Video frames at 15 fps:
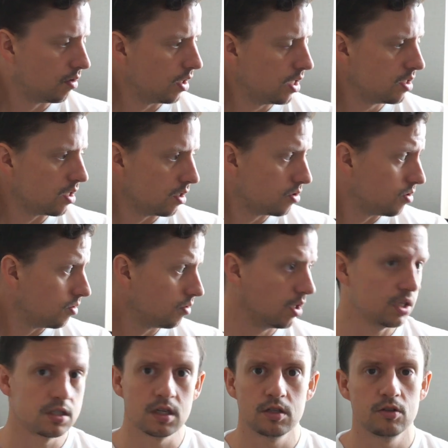No, that's not true.
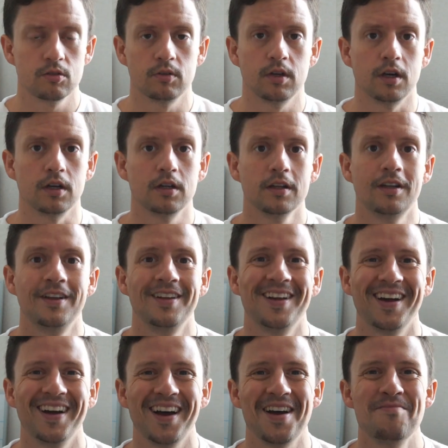That's not true at all.
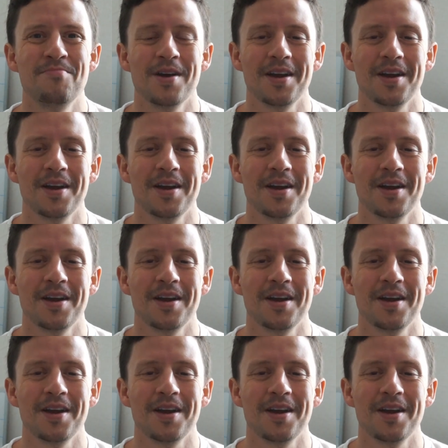I